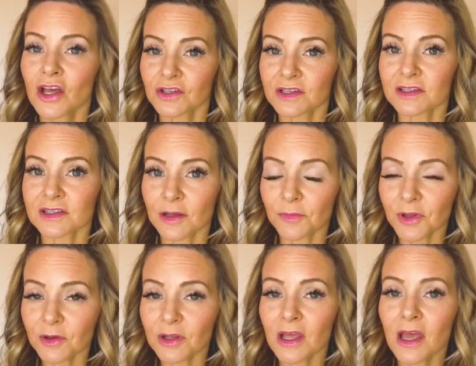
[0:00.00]
just
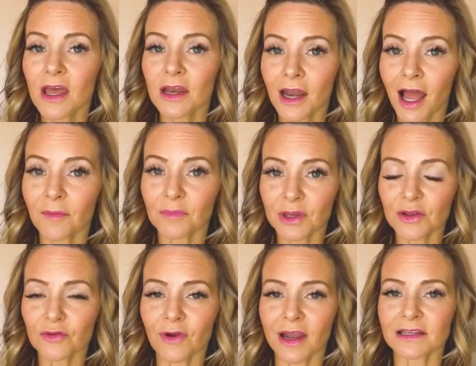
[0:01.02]
simply not be
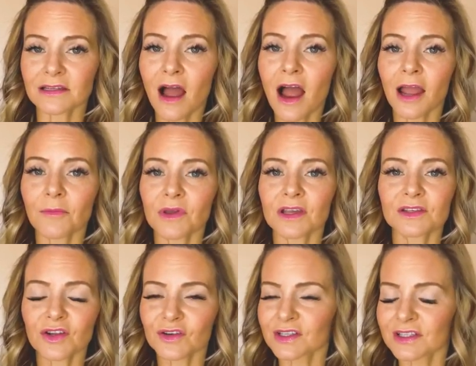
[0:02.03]
the right time because
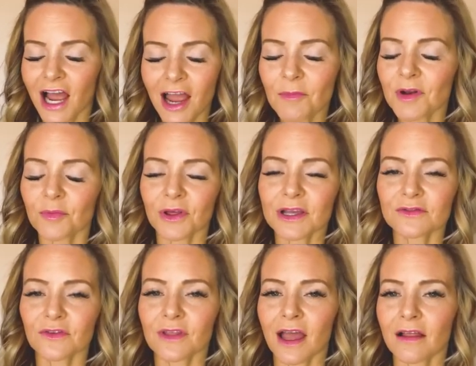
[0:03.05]
there's a time and a place
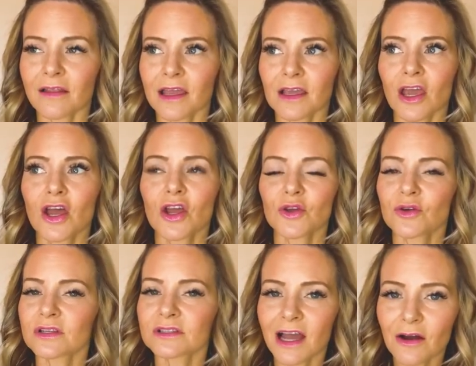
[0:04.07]
for that. Like you
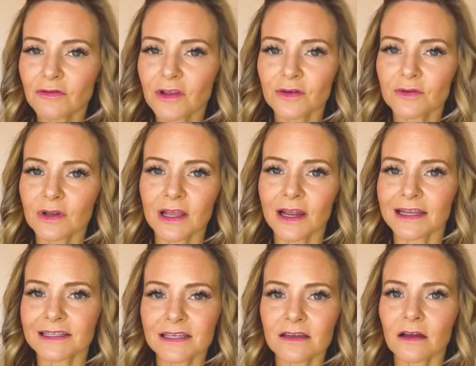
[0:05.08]
can download an
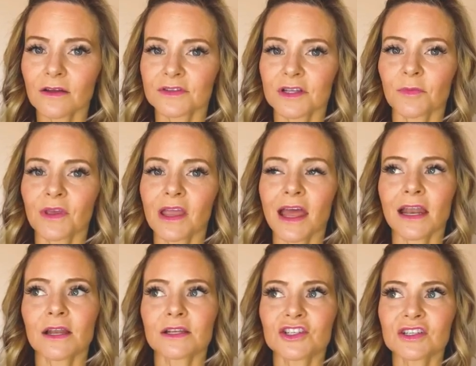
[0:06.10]
idea of something and
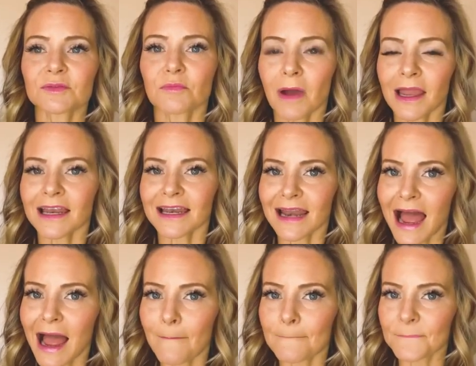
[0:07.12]
it just might
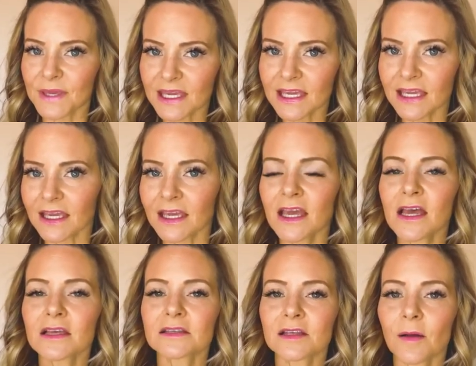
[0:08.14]
not be
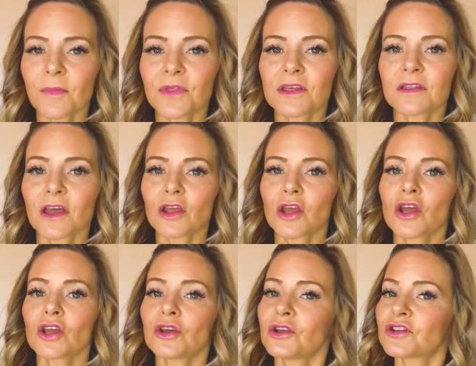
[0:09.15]
something that
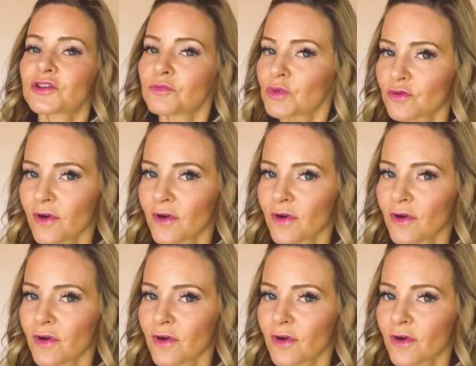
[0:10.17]
you need to move